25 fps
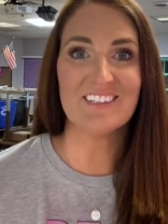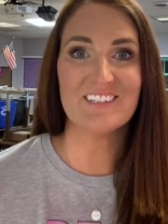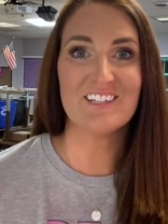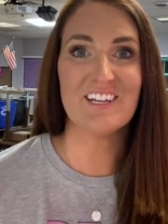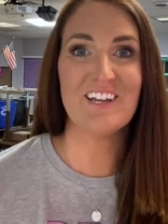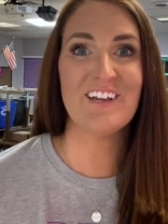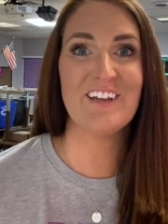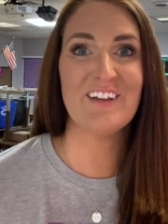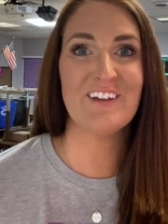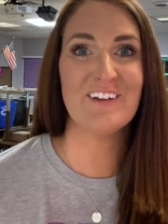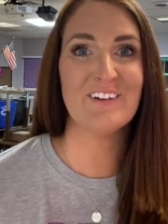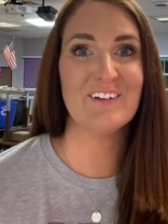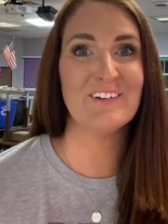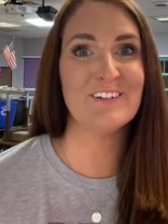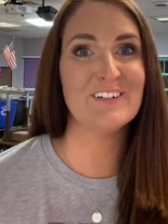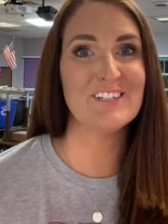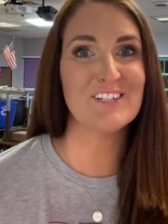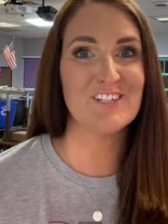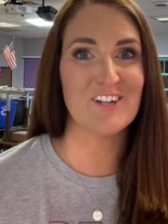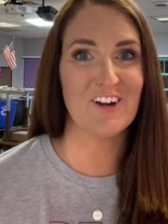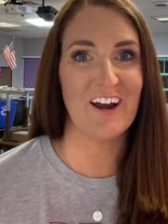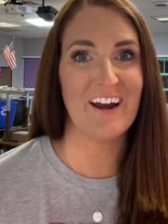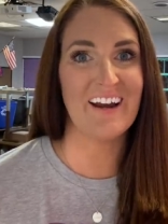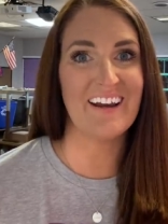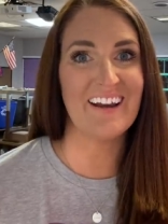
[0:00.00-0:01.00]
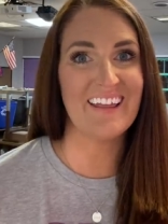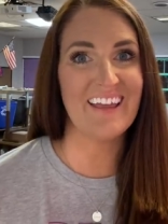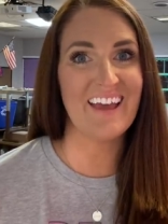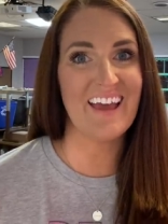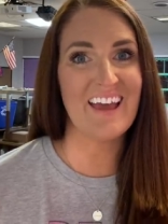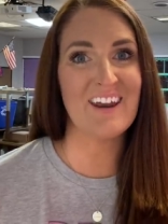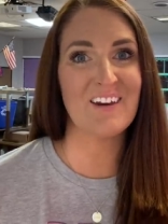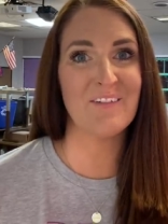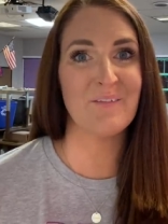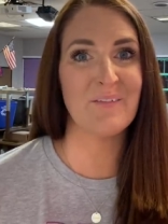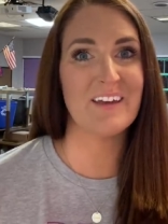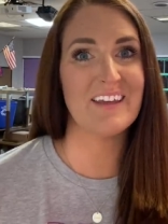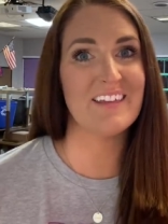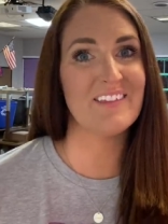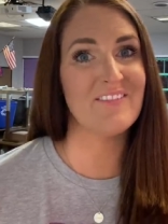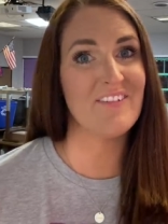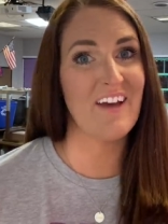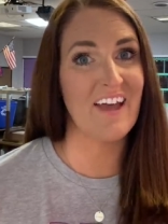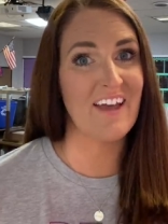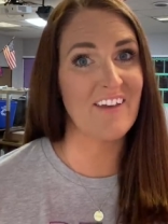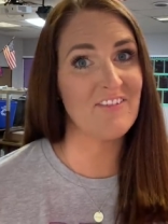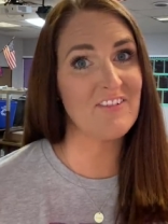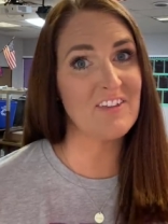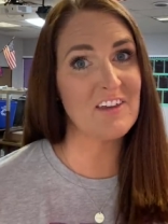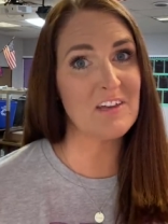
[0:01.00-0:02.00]
to try it again with
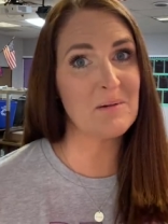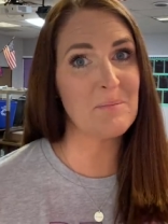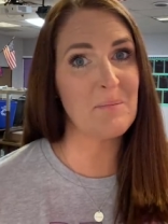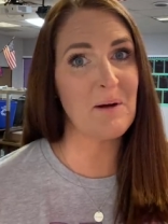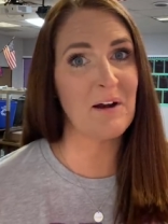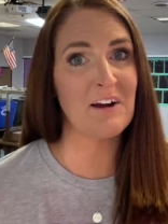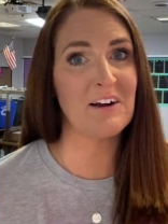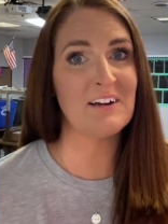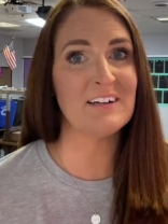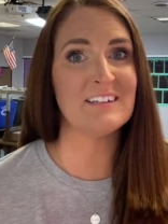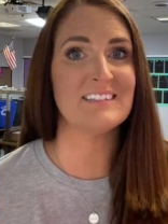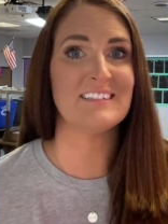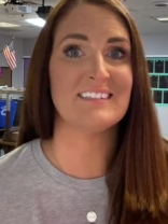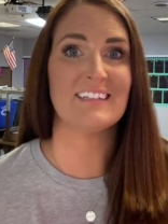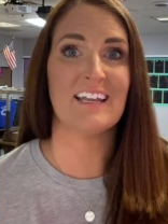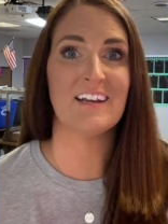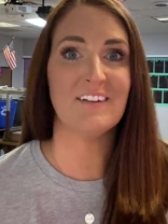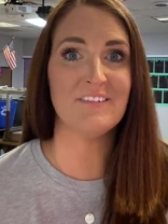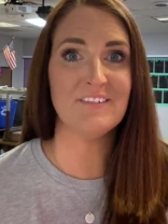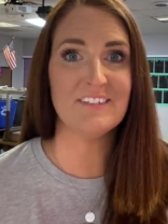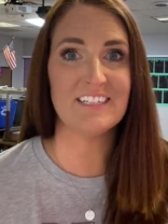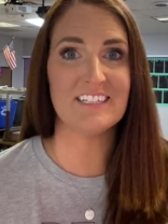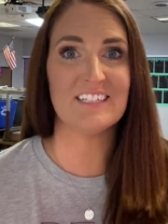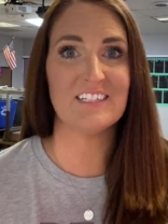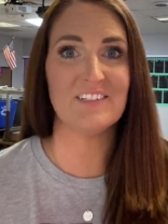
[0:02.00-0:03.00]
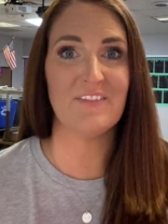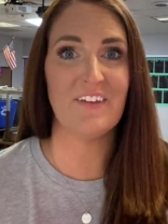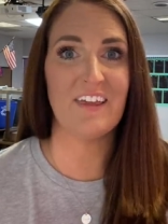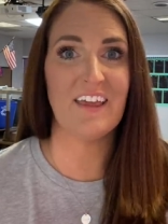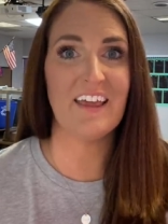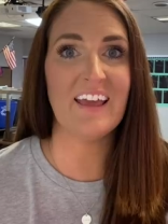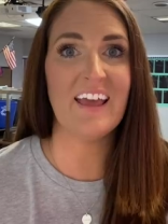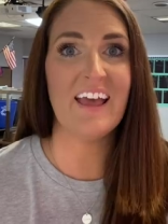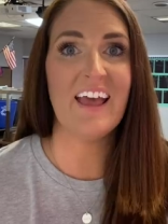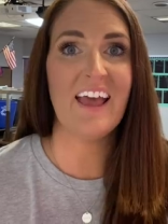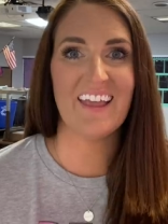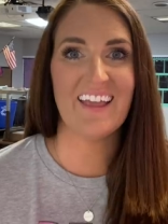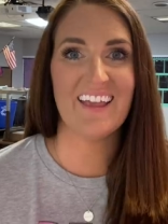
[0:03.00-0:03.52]
five feet apart instead of six feet.